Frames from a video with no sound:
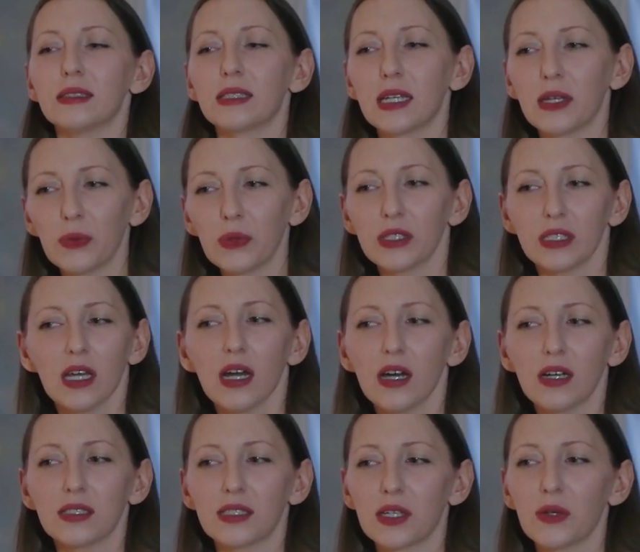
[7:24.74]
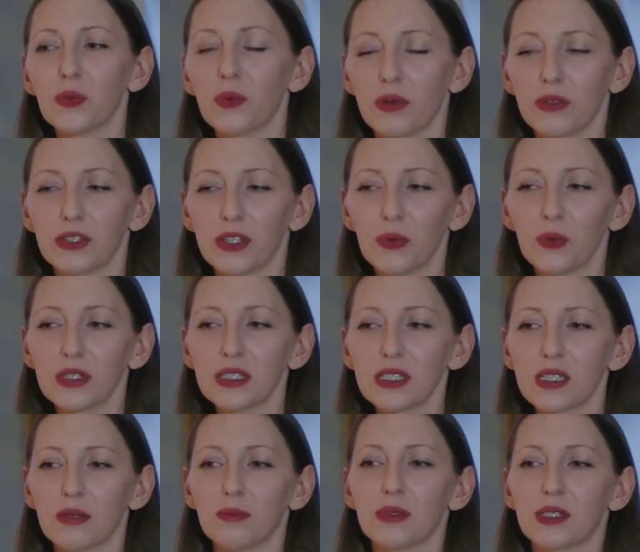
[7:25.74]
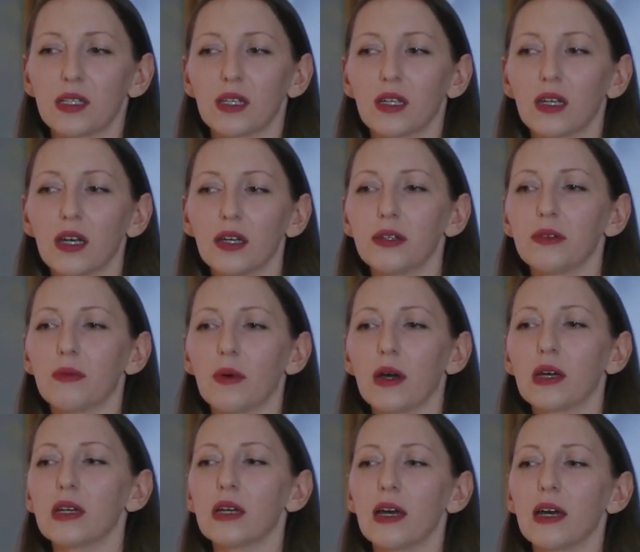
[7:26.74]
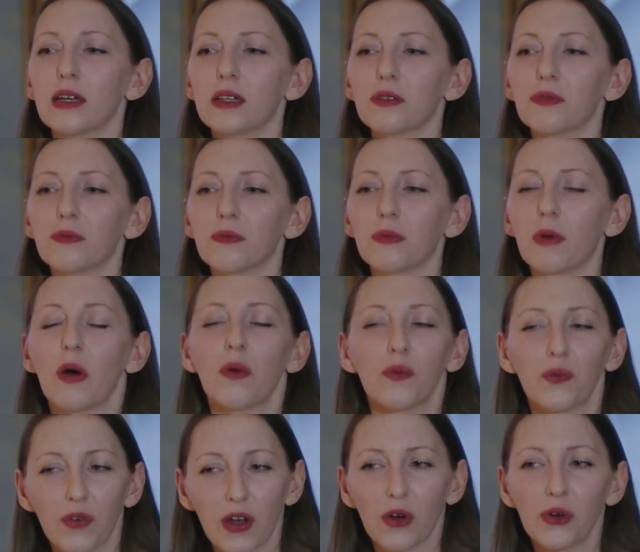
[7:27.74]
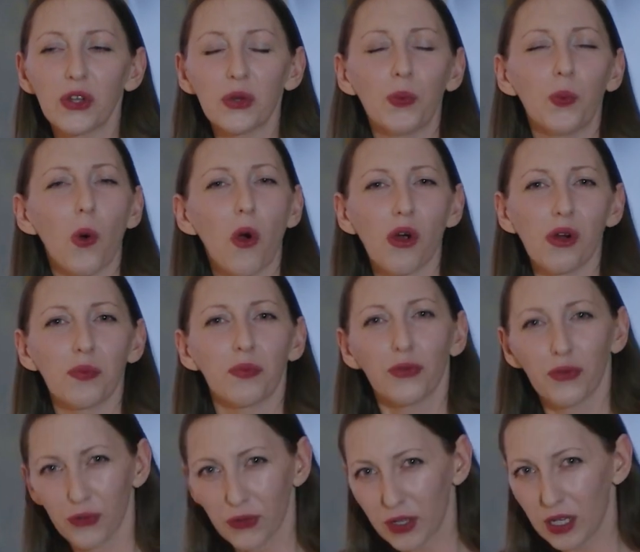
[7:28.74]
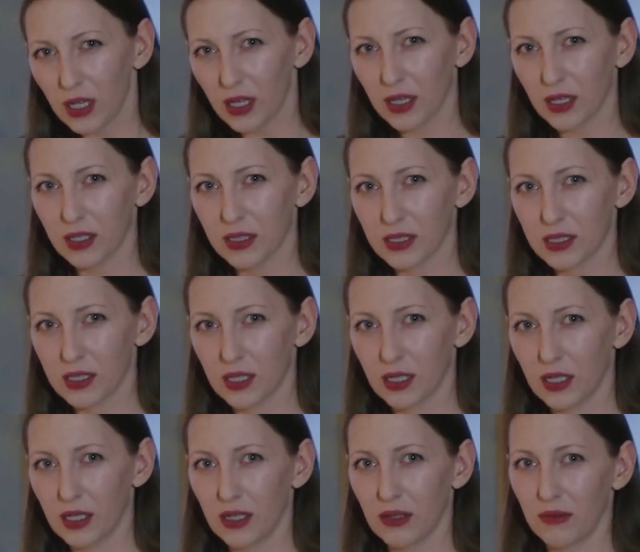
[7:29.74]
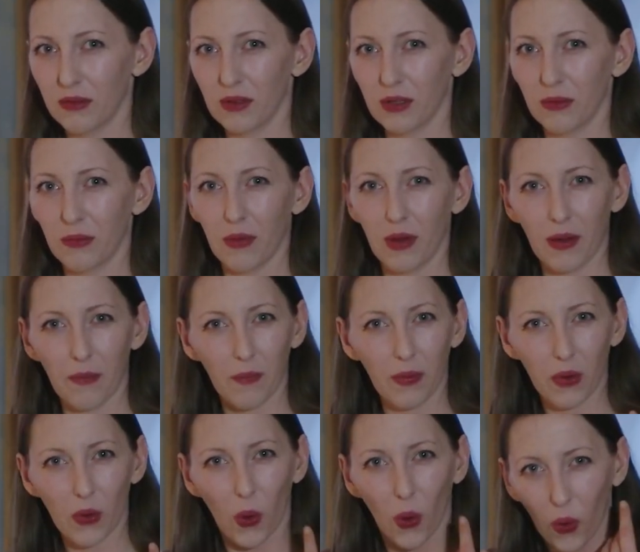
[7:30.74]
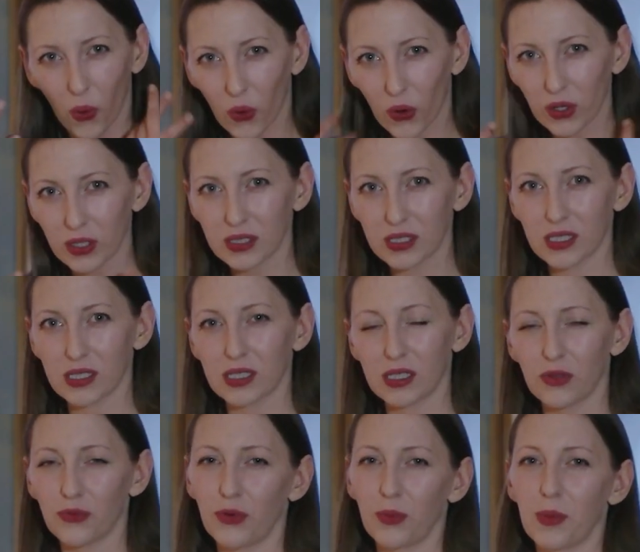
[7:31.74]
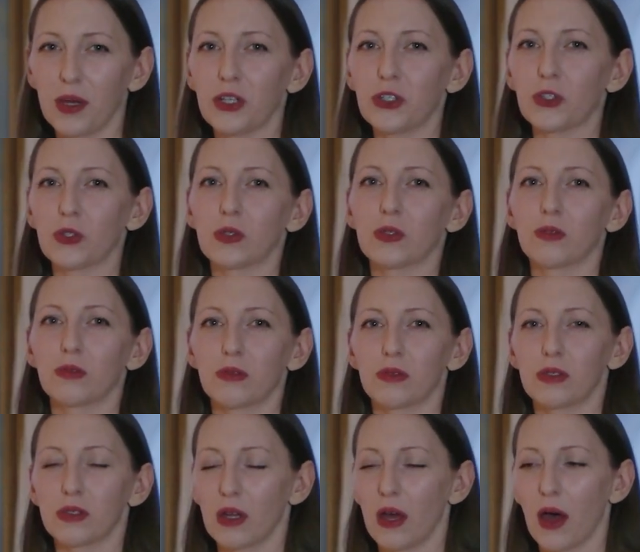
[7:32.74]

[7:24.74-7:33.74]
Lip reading: There was something. I had a very warm feeling as I heard this information,